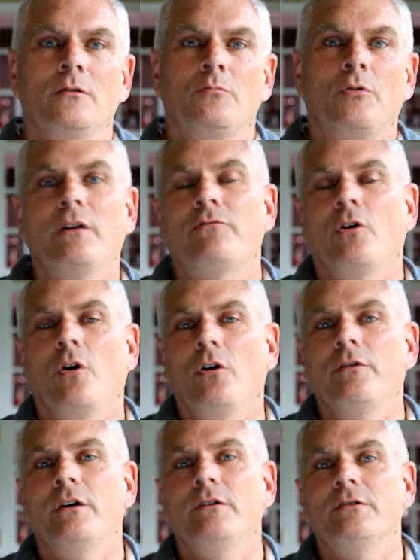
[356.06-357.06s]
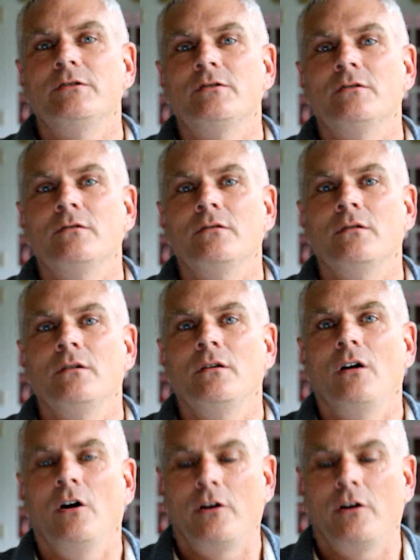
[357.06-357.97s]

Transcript: Pray for all those on